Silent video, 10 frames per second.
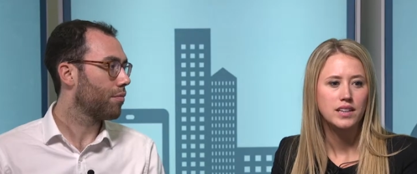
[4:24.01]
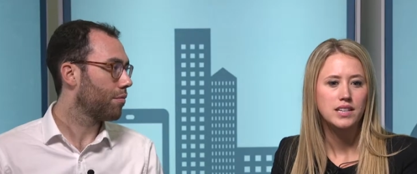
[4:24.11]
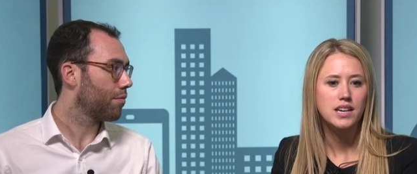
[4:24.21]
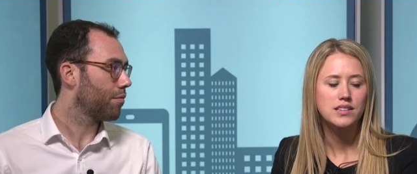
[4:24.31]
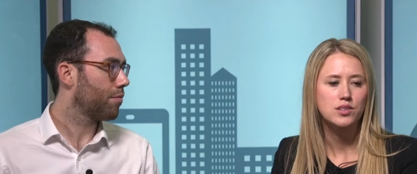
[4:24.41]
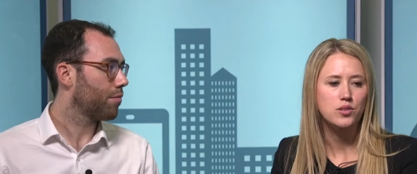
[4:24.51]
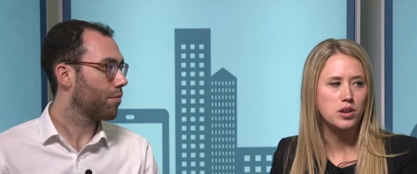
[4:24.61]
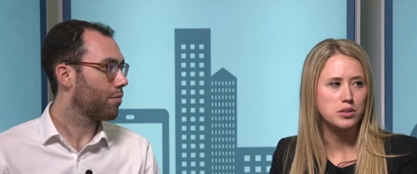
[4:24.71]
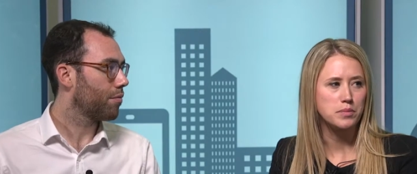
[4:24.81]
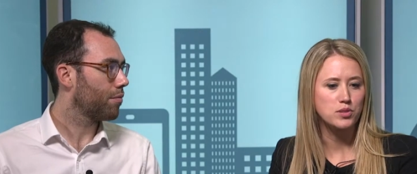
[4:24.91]
Speaker 1: Yeah, so
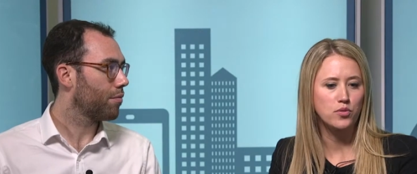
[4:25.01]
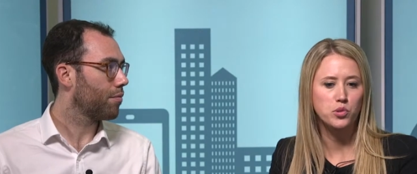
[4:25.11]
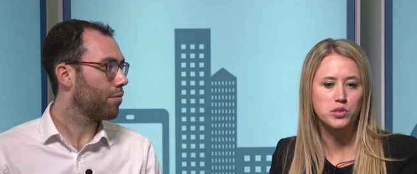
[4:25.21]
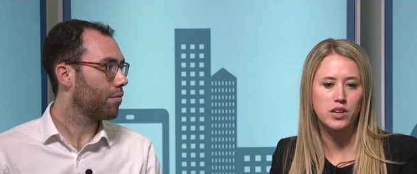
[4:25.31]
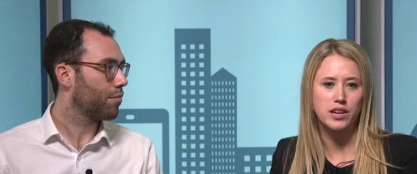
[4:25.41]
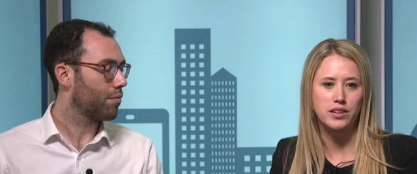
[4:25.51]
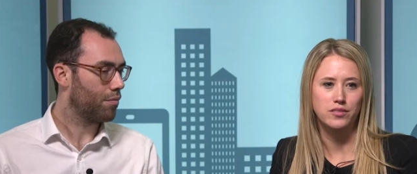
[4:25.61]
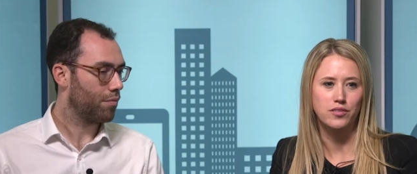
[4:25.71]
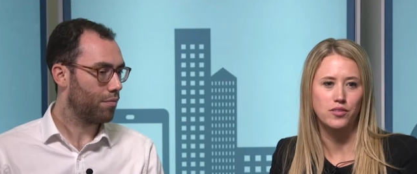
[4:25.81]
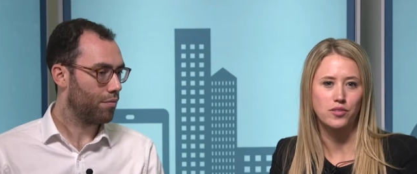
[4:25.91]
I suppose Foresight
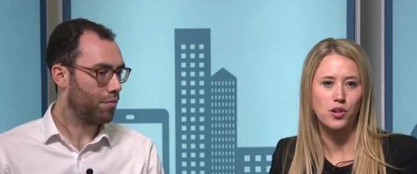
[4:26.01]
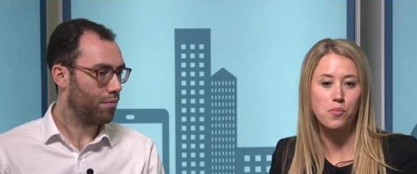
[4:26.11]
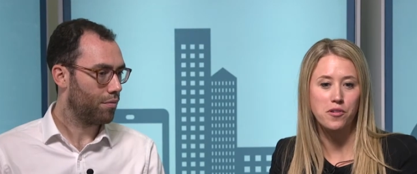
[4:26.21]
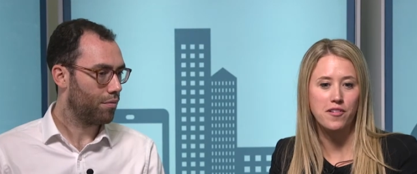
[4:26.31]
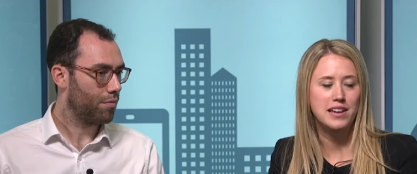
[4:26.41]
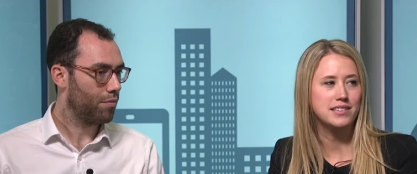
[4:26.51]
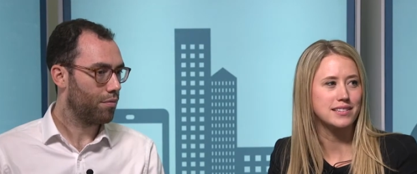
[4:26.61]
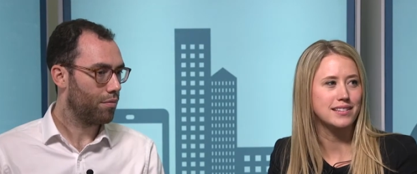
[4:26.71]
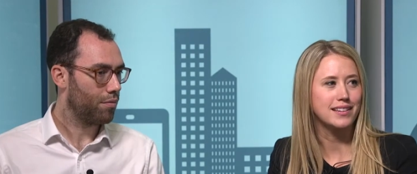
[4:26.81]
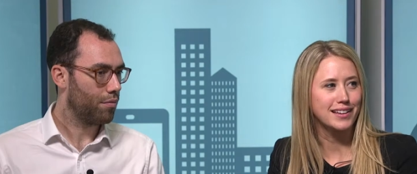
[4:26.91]
operates
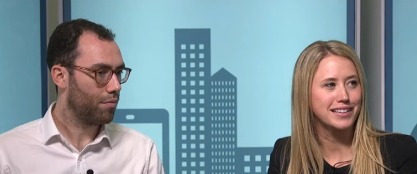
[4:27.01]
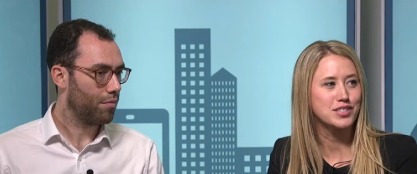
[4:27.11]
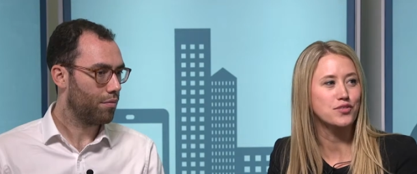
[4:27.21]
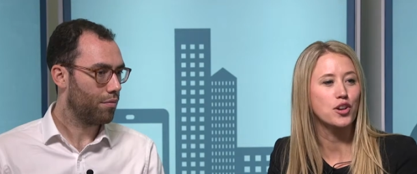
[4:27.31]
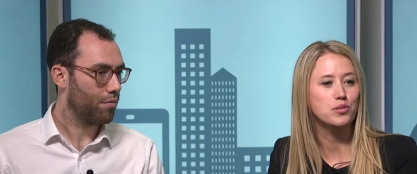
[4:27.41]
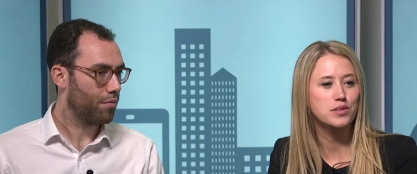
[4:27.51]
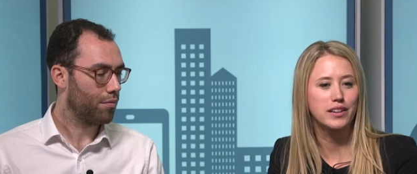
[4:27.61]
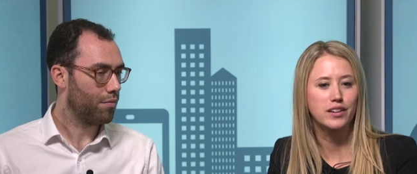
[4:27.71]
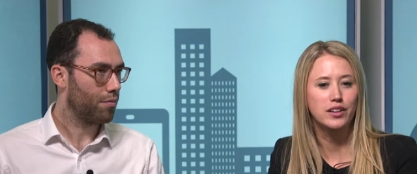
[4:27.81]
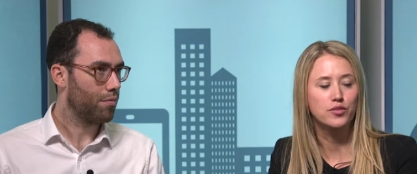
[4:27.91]
and is
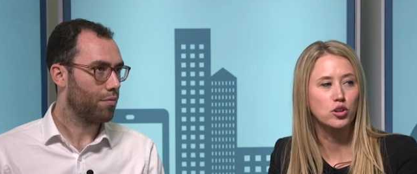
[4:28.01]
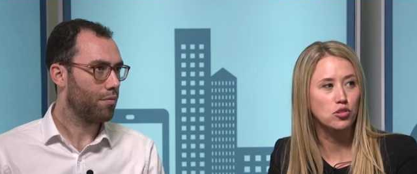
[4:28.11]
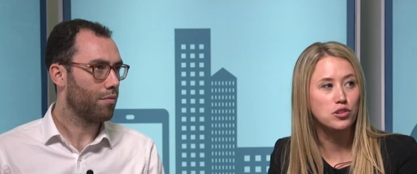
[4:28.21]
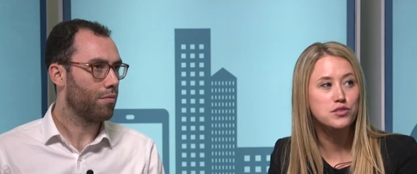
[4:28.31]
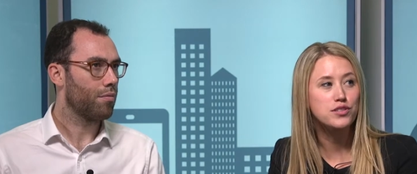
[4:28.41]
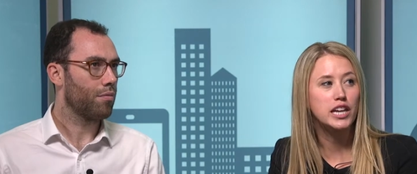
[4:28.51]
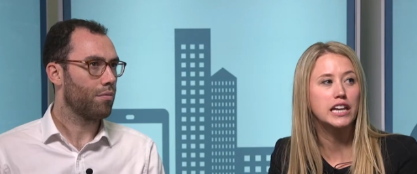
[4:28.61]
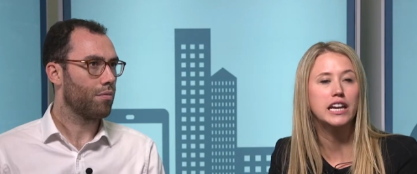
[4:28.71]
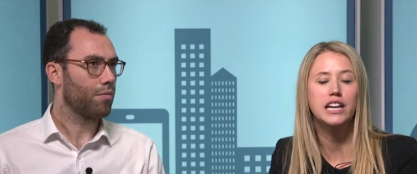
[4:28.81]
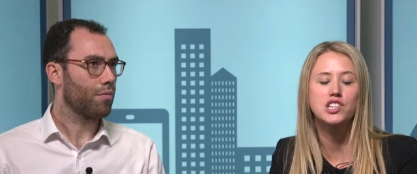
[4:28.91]
focusing kind of across
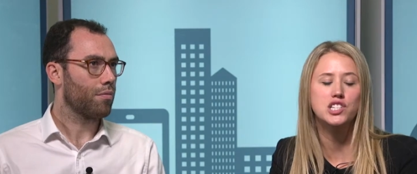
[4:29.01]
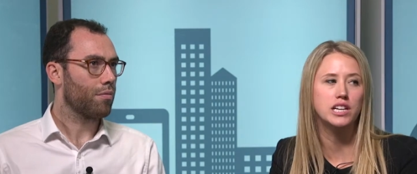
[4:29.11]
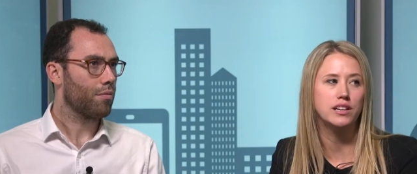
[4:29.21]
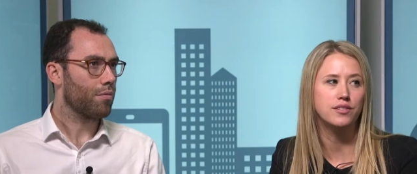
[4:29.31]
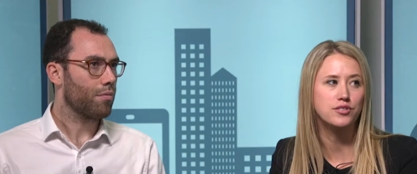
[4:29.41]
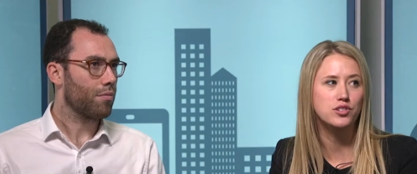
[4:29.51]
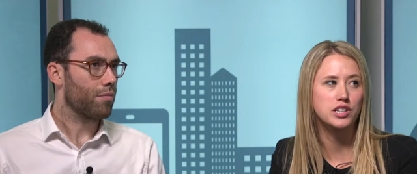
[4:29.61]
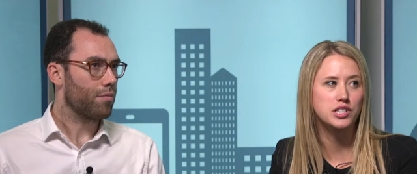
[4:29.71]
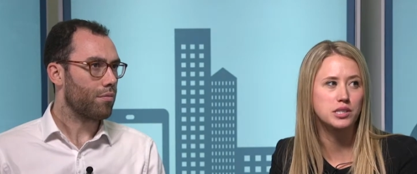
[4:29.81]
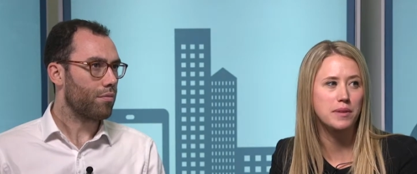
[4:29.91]
the energy
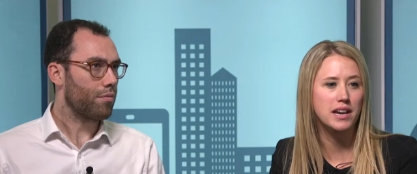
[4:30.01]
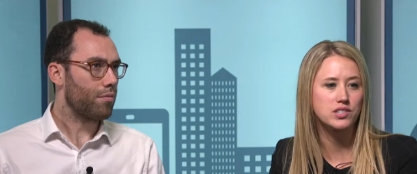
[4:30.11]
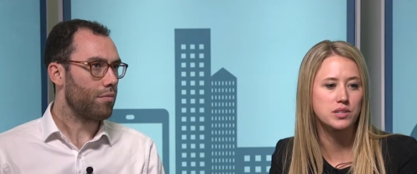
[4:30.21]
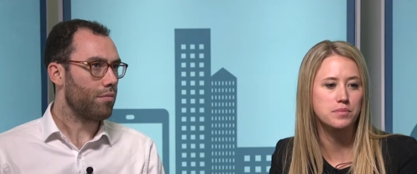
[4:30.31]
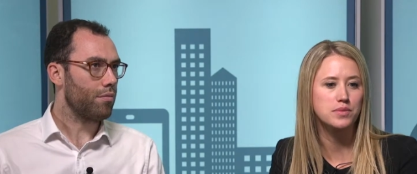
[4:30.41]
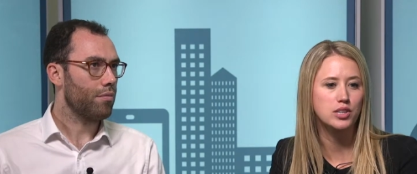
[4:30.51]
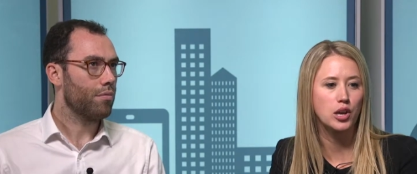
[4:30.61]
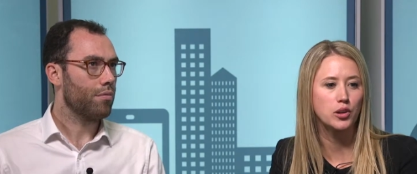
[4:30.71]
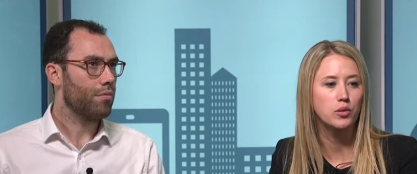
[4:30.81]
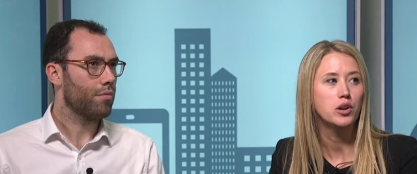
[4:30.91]
infrastructure spectrum.
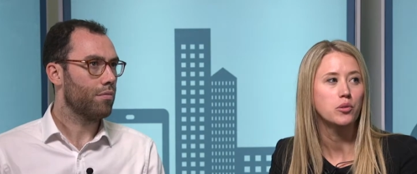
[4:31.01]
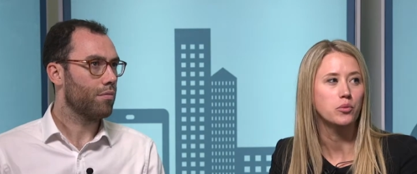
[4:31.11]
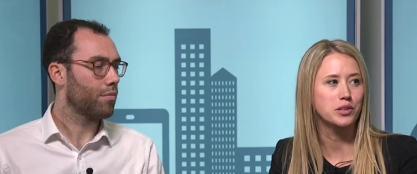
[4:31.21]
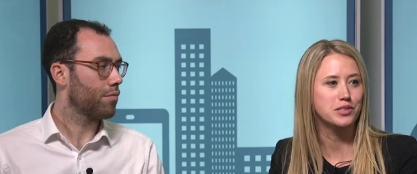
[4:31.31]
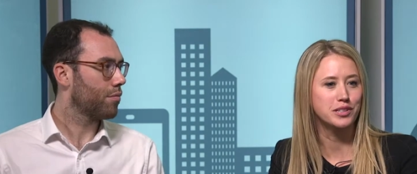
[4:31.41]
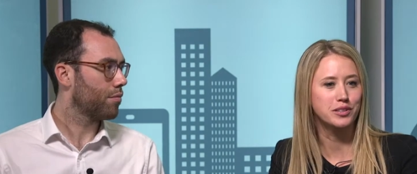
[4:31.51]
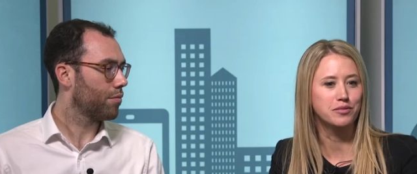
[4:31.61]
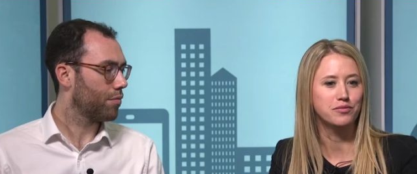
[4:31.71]
So we're still